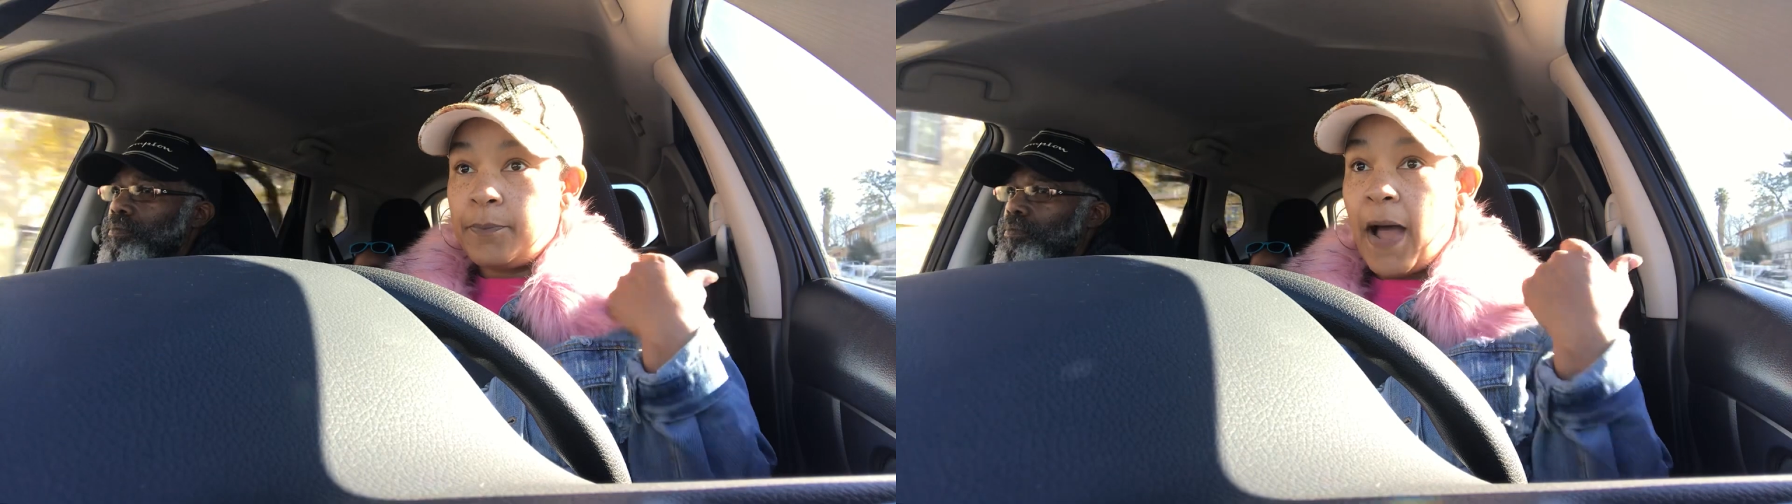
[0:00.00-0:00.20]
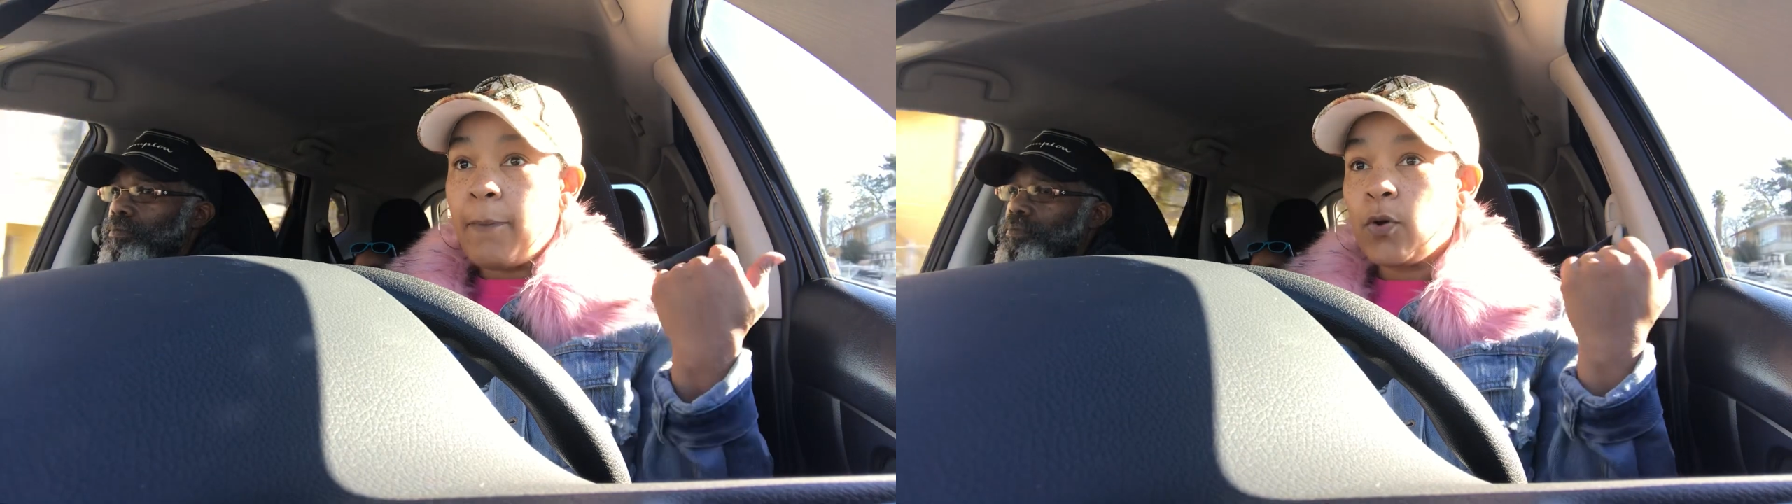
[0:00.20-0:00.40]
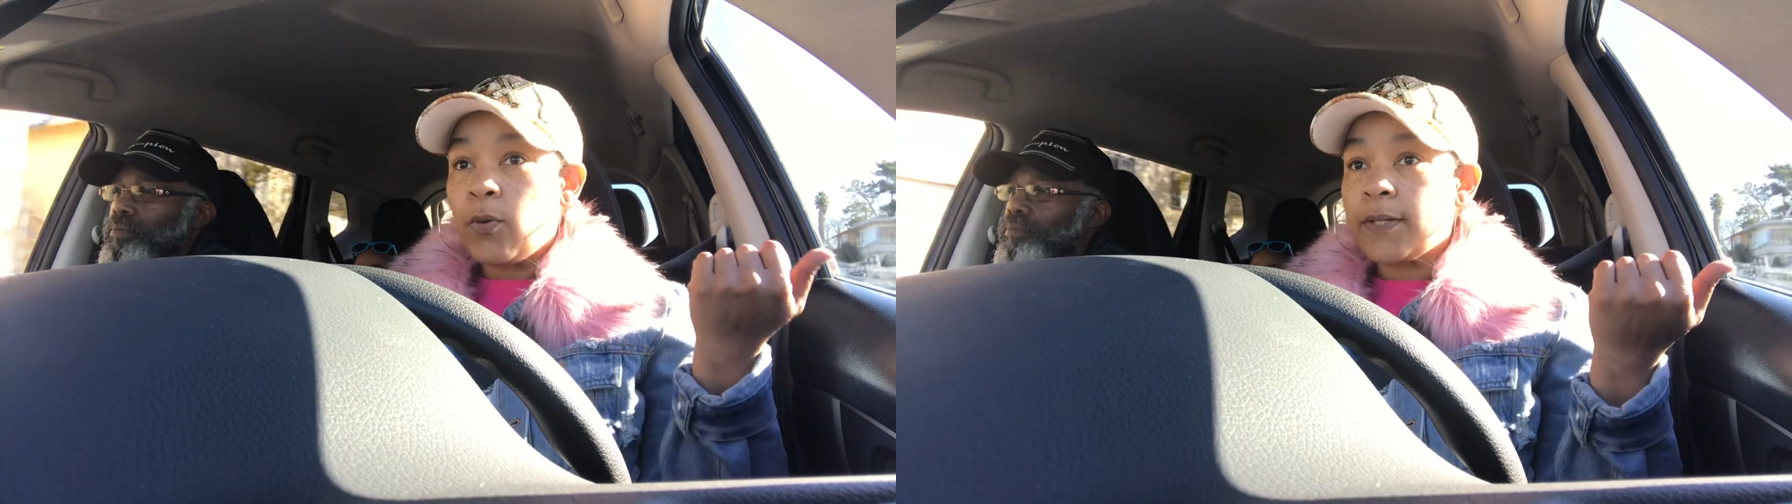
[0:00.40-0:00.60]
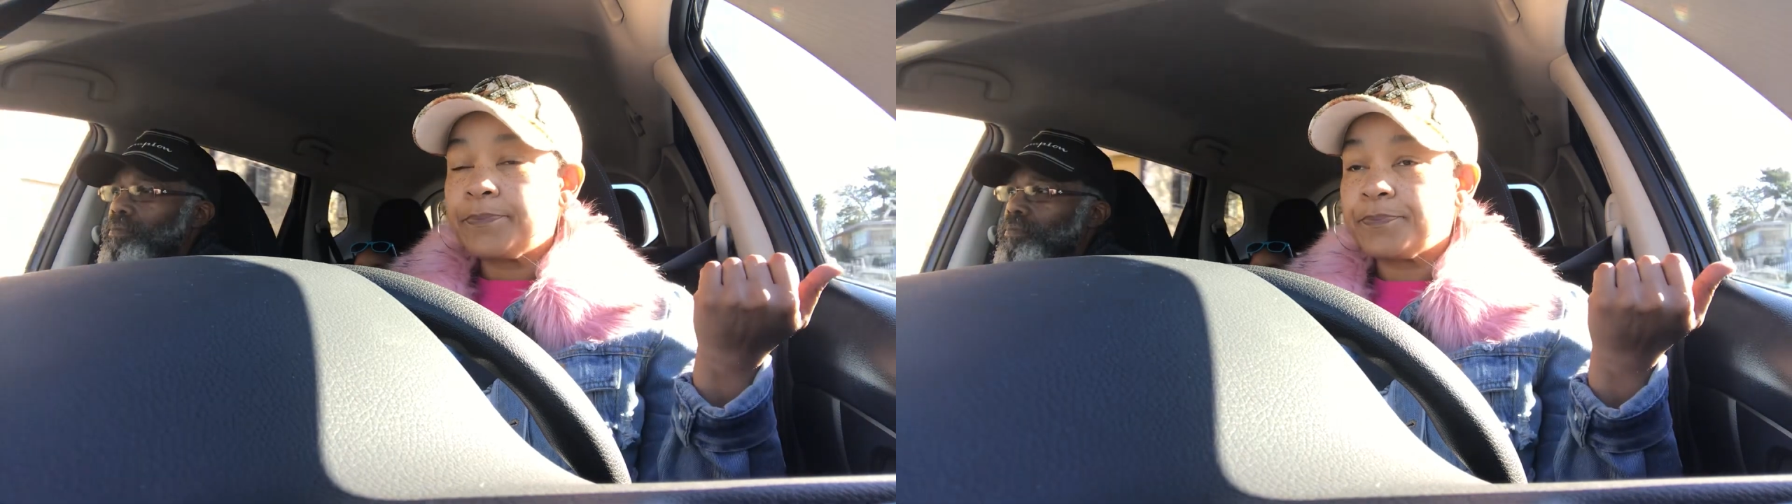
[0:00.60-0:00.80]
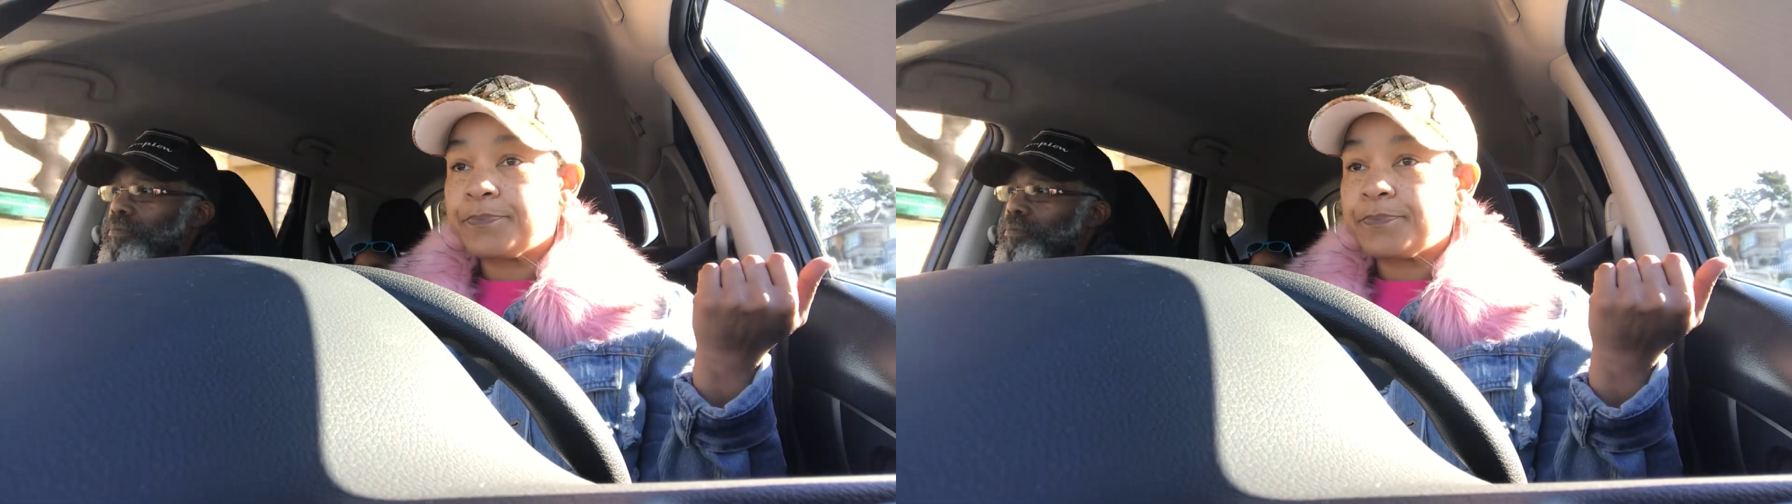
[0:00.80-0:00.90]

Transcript: popcorn.